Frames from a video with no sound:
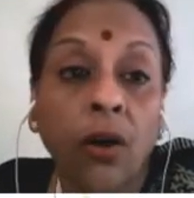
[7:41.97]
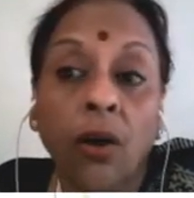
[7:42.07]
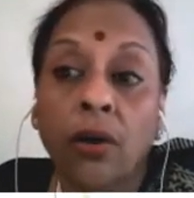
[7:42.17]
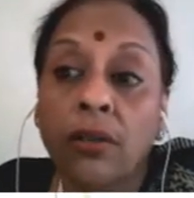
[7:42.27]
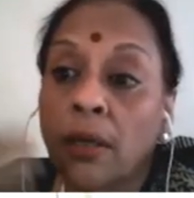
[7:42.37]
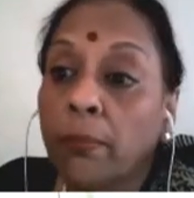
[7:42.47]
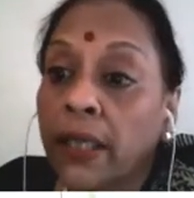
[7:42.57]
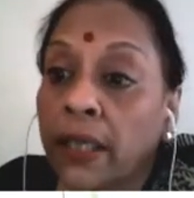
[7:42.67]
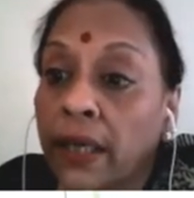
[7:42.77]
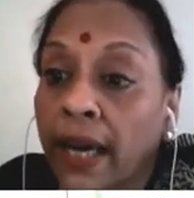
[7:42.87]
or
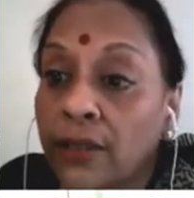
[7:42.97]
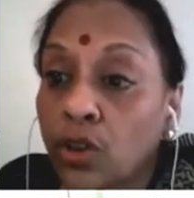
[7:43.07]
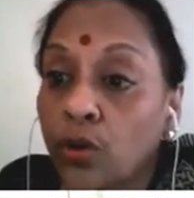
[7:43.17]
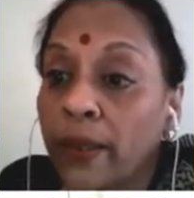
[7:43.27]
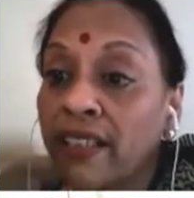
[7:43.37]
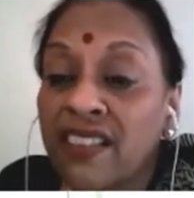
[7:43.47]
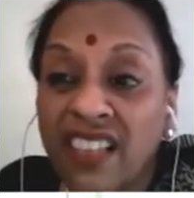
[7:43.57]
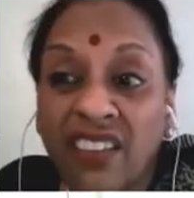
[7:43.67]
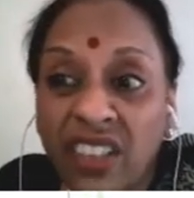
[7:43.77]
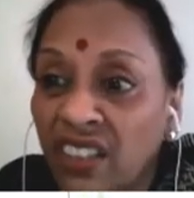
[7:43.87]
somebody has to be
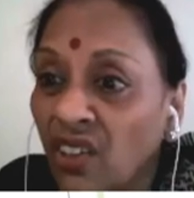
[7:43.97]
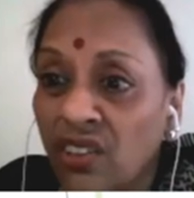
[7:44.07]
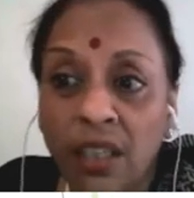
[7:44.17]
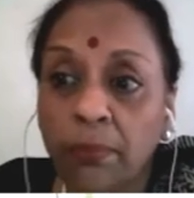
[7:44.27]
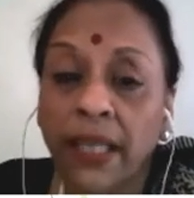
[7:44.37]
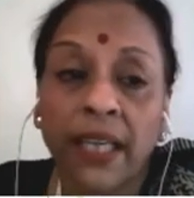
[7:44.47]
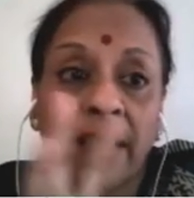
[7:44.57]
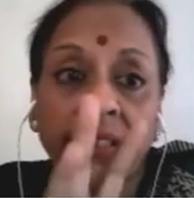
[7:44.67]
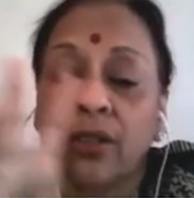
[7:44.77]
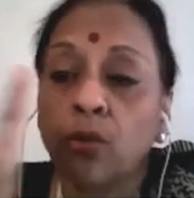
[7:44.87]
discovered or something
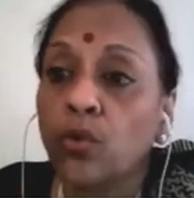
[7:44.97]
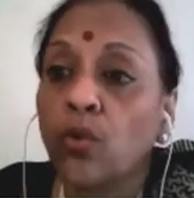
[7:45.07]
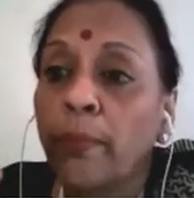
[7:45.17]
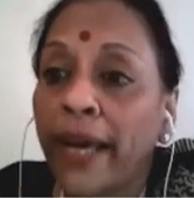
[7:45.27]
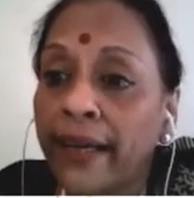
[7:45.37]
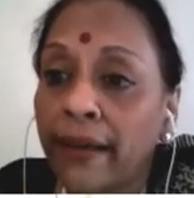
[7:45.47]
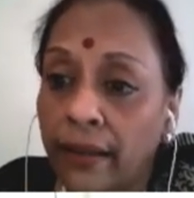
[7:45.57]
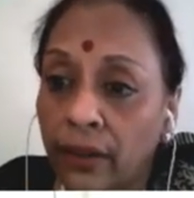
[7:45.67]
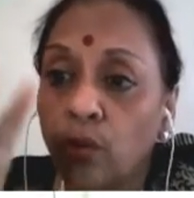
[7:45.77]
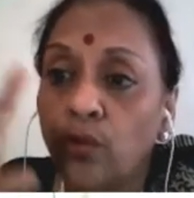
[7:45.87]
like that. You do a
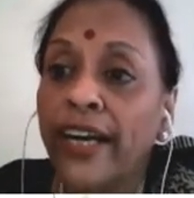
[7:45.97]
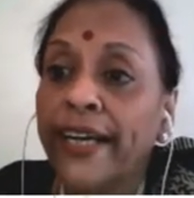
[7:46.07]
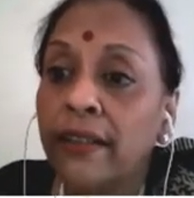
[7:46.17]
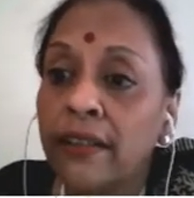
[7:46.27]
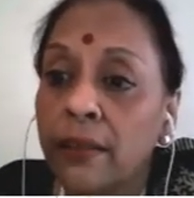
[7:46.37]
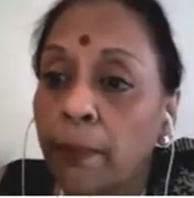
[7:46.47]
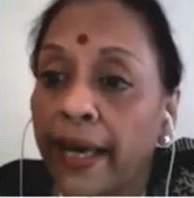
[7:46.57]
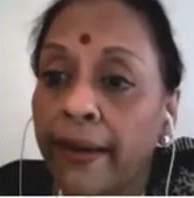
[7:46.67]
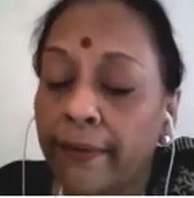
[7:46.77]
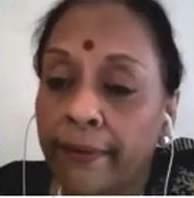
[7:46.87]
manhunt. You find this
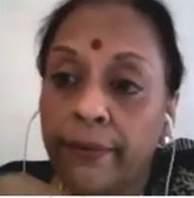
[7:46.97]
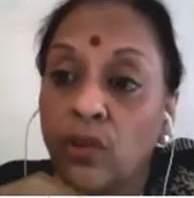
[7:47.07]
man.